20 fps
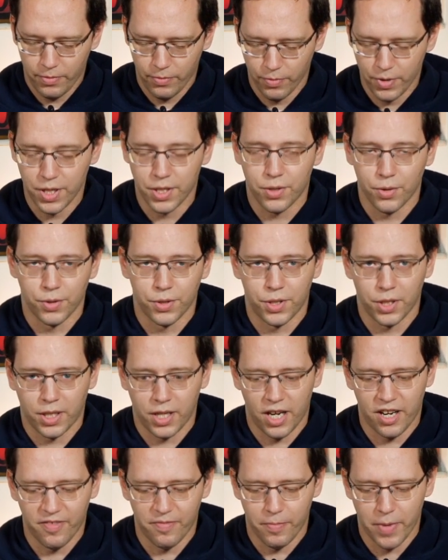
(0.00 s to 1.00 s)
resource to
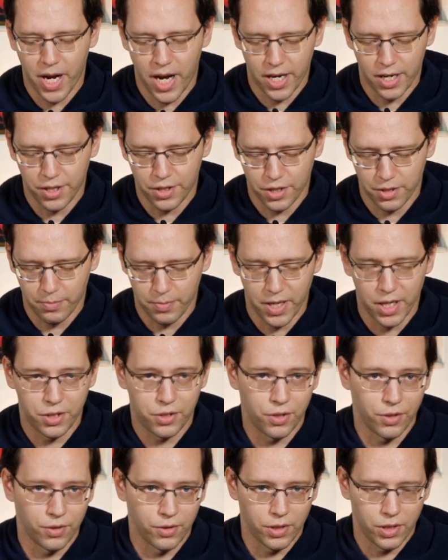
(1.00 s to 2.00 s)
kind of manage and make
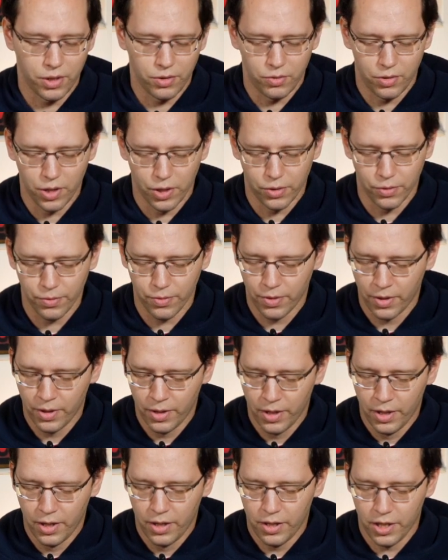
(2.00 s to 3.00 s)
sure that you
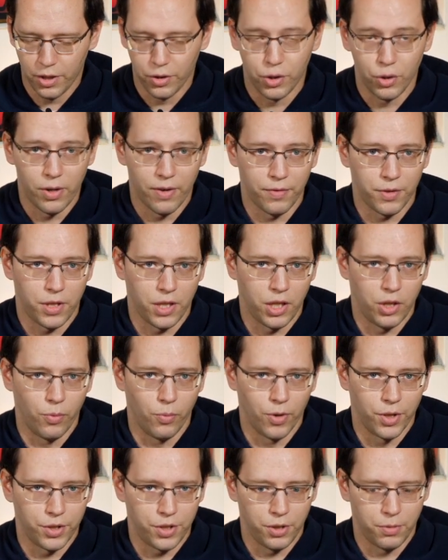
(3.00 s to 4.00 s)
do everything you
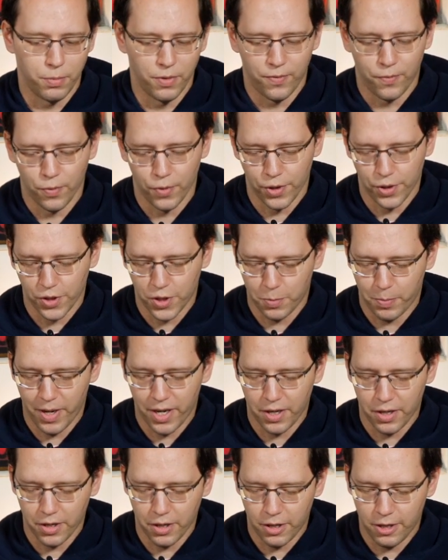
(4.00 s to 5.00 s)
want to before you
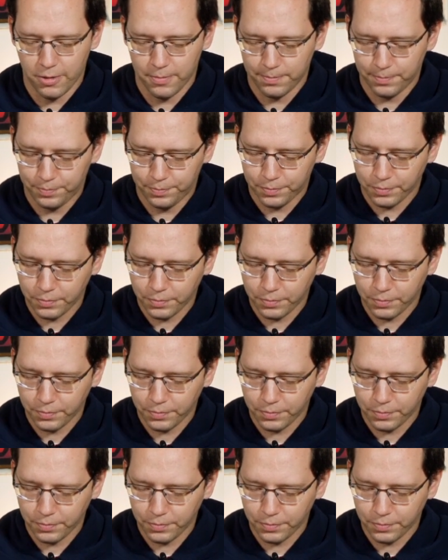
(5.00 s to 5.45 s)
spend it all.